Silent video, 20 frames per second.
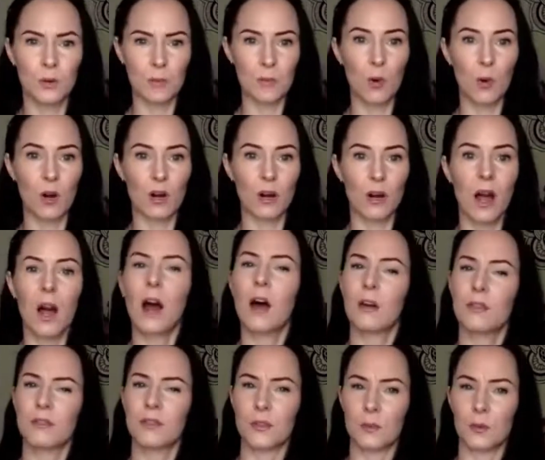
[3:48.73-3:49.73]
We're more
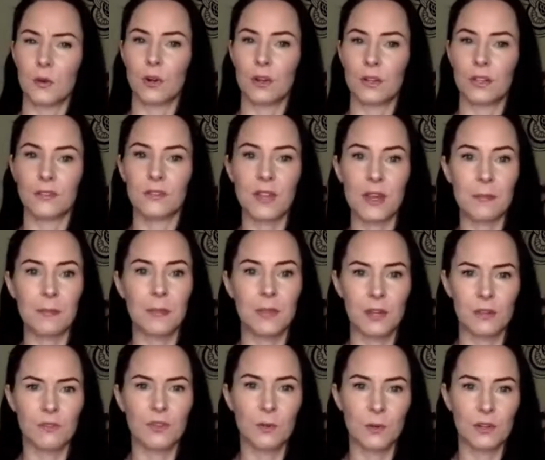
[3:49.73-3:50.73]
of the world,
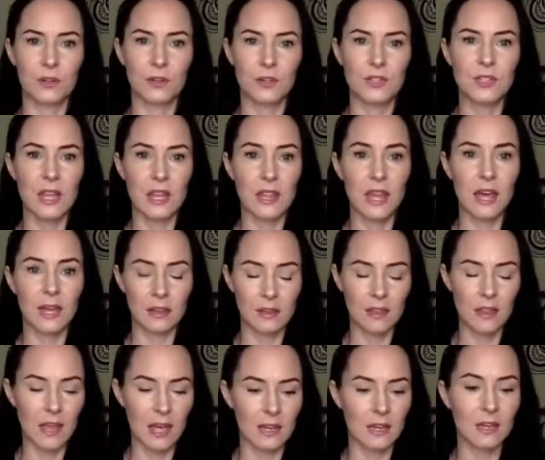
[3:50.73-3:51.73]
if you understand
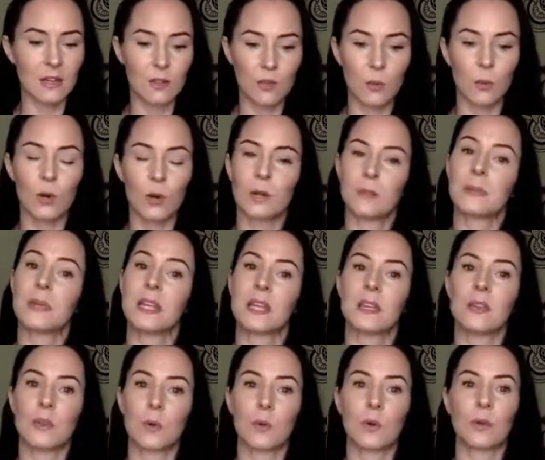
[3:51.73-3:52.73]
that in the world,
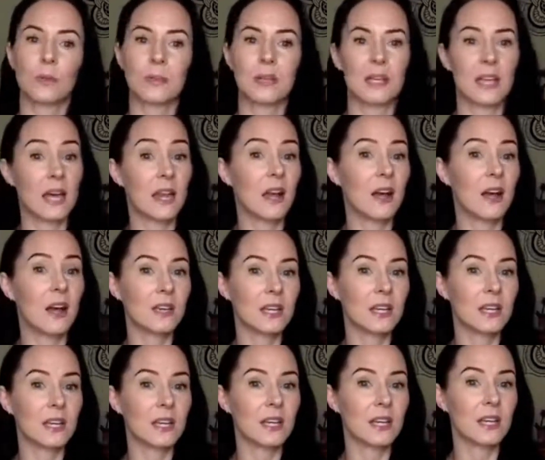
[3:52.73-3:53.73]
be in the world, but not of
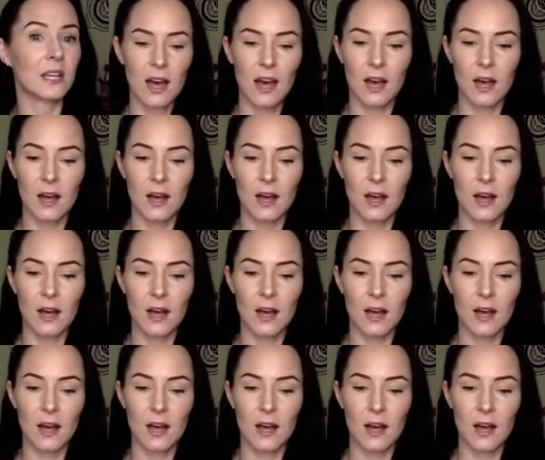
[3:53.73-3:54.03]
it.